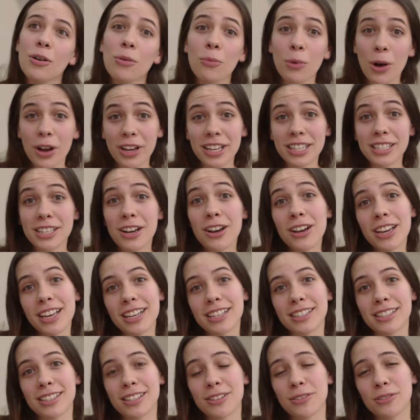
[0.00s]

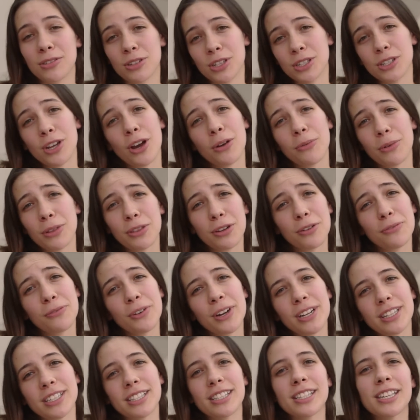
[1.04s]
Walkie-talkies to talk with your
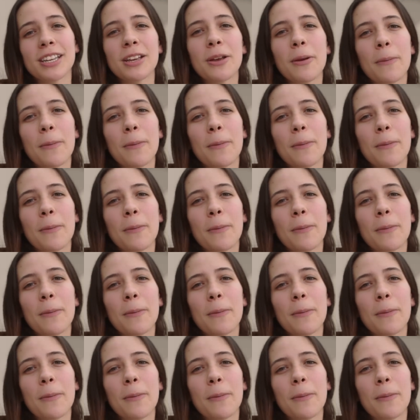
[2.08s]
friends.